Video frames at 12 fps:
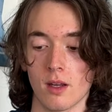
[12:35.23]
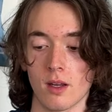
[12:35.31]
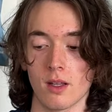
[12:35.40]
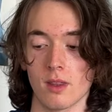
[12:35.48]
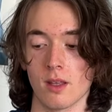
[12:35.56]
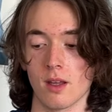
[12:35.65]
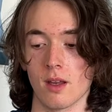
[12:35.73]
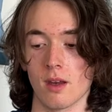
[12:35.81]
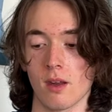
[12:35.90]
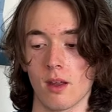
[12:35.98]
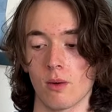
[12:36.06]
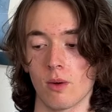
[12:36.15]
And
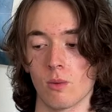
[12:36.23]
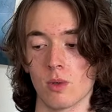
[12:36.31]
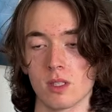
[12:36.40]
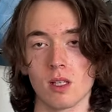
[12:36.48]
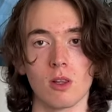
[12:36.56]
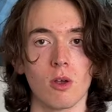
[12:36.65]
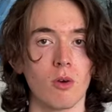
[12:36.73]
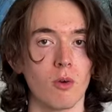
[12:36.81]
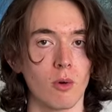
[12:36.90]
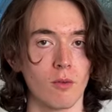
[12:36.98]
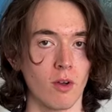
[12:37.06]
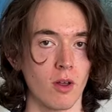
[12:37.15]
then was it
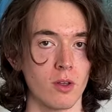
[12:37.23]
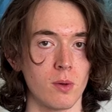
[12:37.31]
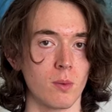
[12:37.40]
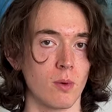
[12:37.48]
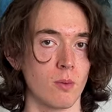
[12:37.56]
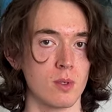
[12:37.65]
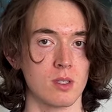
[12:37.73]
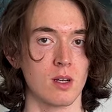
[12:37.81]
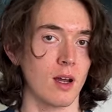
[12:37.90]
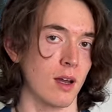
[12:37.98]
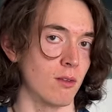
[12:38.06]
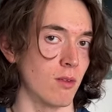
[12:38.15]
lower volume or was it
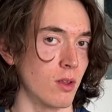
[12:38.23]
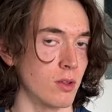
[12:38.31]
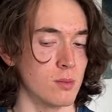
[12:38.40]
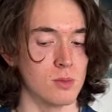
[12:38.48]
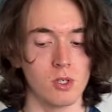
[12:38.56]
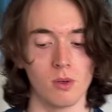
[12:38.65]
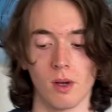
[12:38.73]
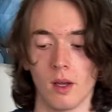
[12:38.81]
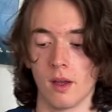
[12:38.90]
high volume shoe?